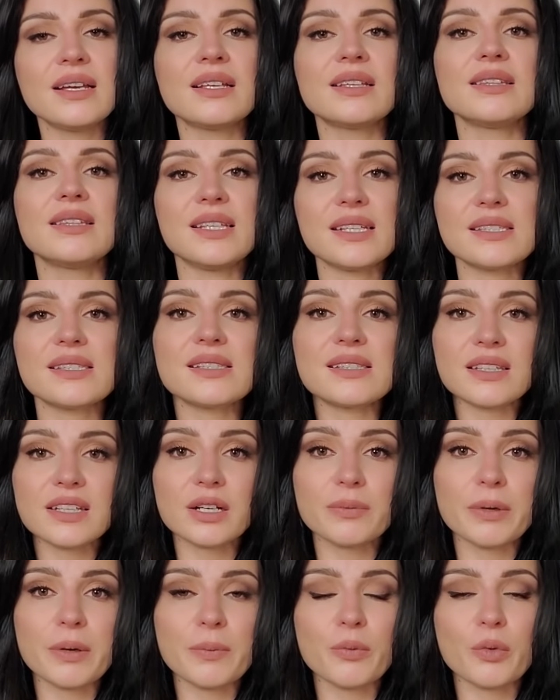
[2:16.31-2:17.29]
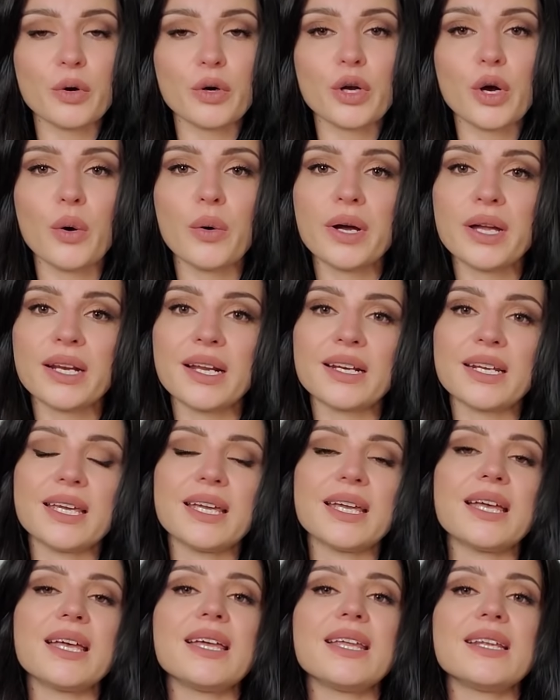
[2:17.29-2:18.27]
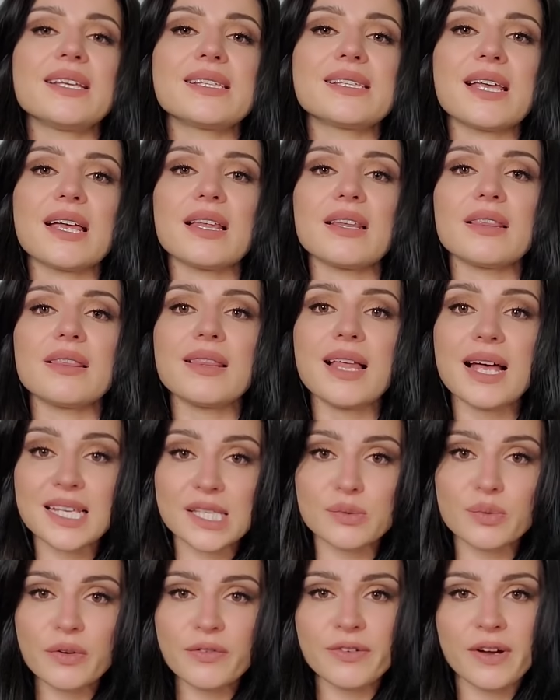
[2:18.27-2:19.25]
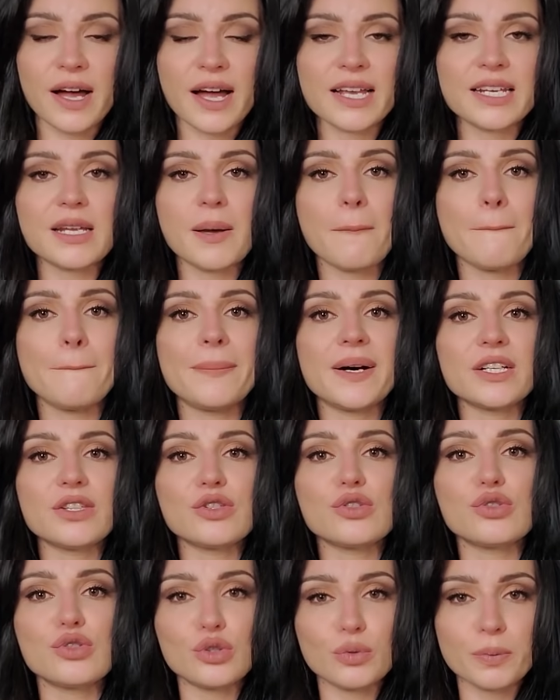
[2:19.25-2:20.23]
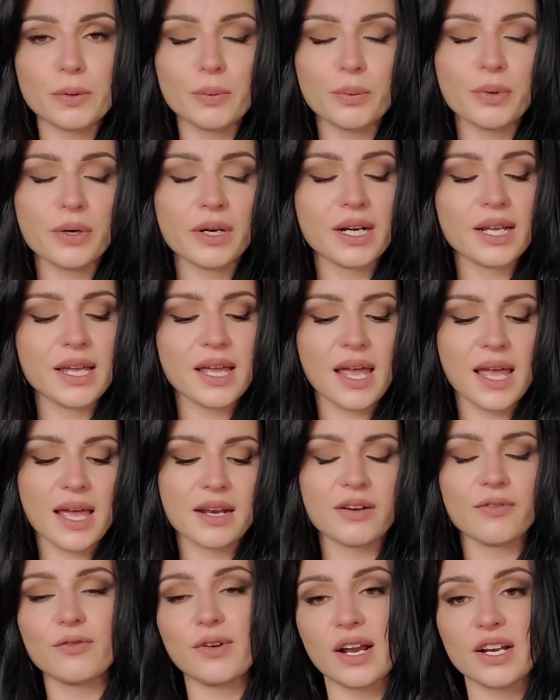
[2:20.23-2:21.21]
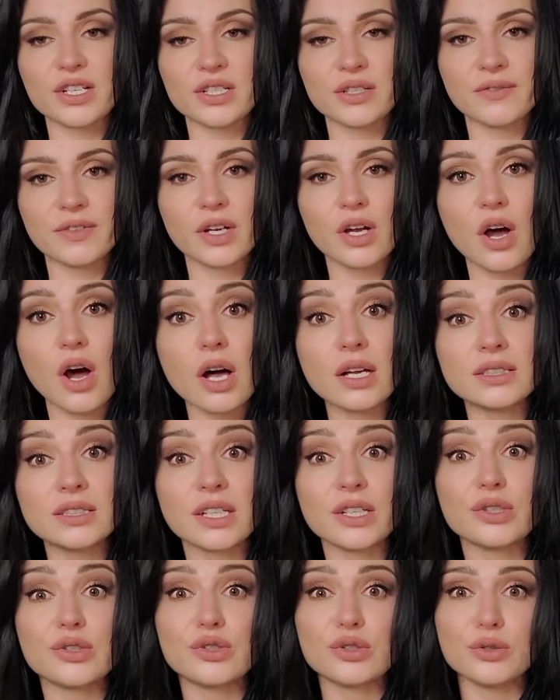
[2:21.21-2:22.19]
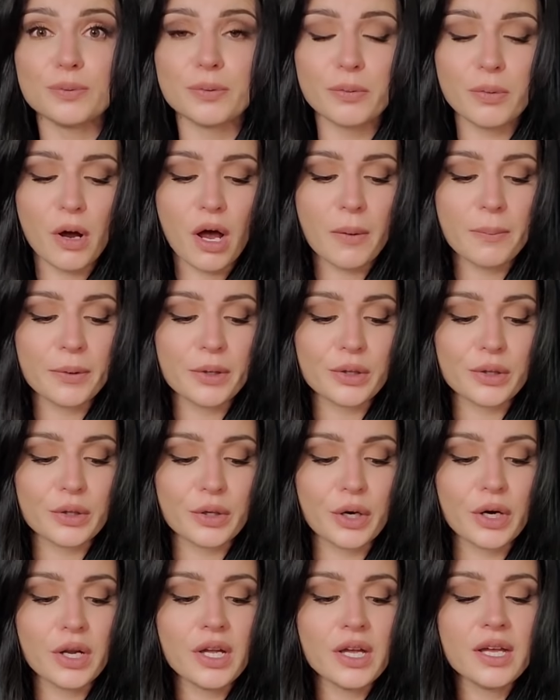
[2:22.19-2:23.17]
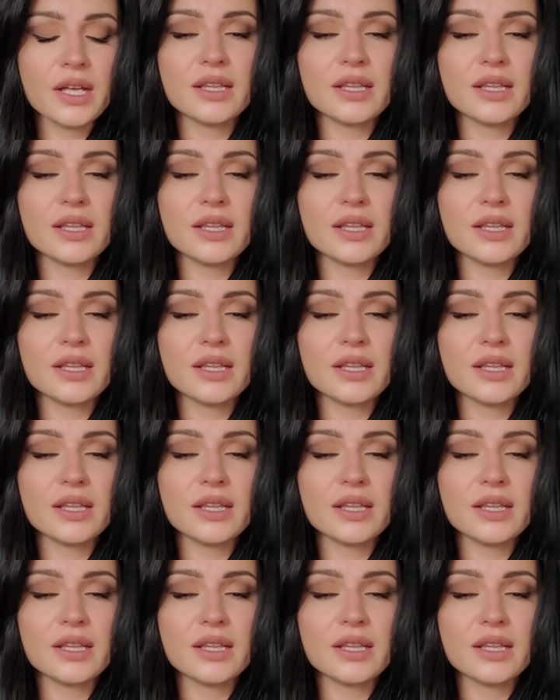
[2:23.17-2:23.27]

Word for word: This is a little bit more coconutty. It is less refined, but super pretty and a fraction of the cost. It's super popular.